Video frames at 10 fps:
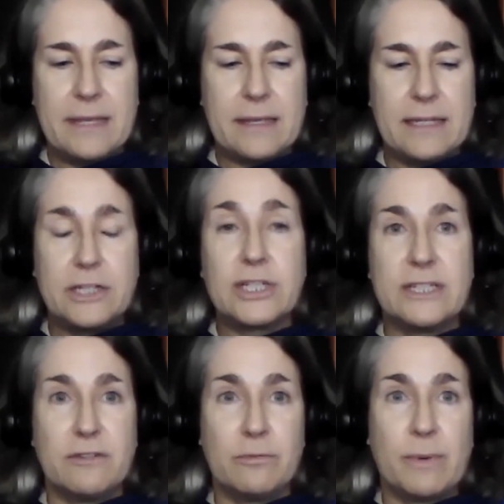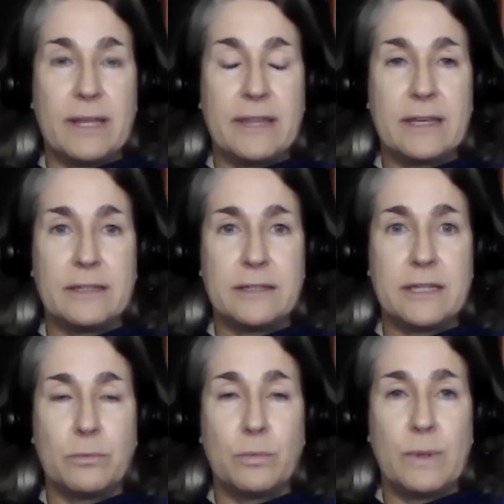initiative by the
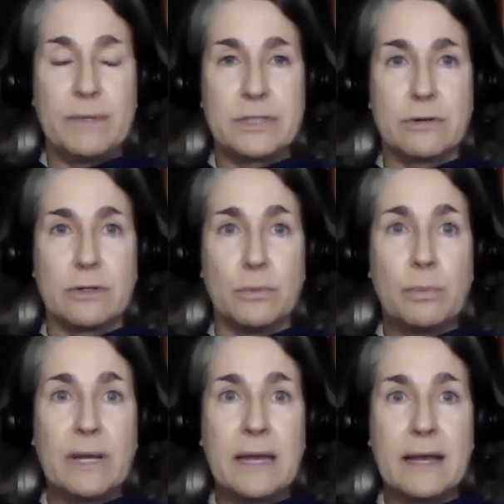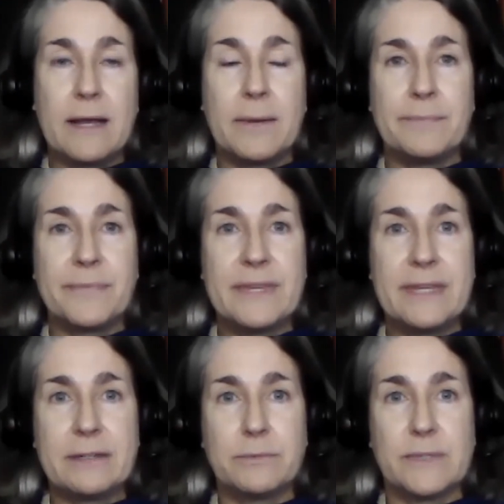women's group
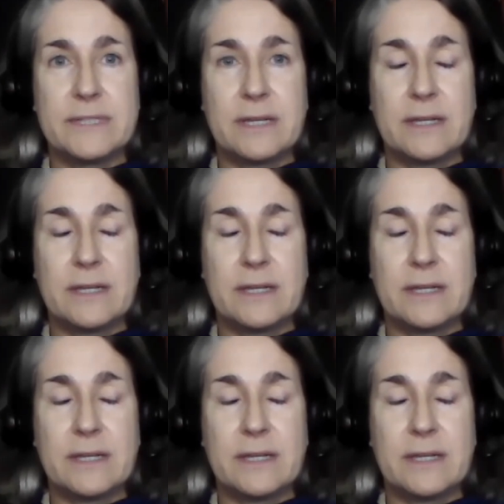that was